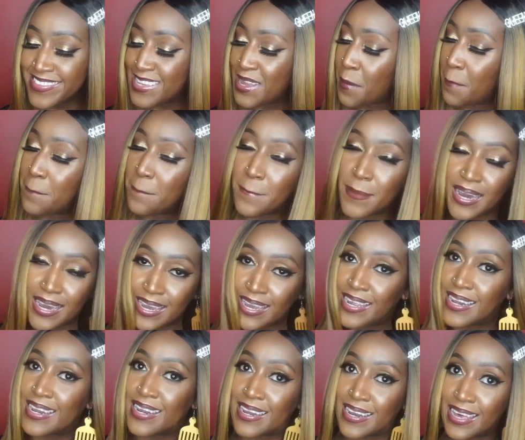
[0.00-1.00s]
might
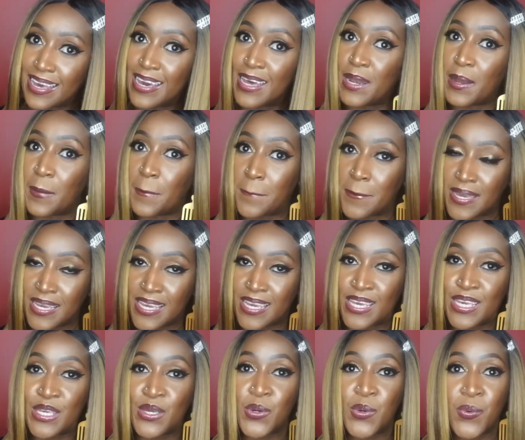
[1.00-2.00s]
not
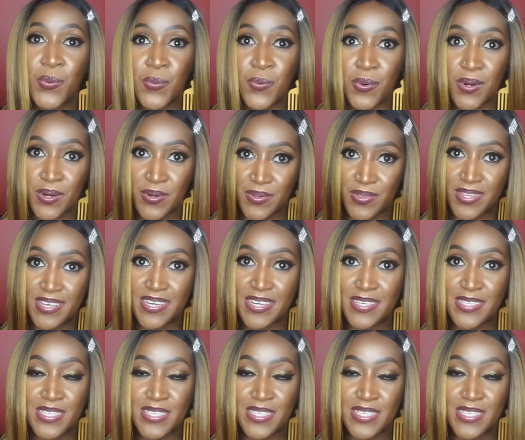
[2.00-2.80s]
be worthy.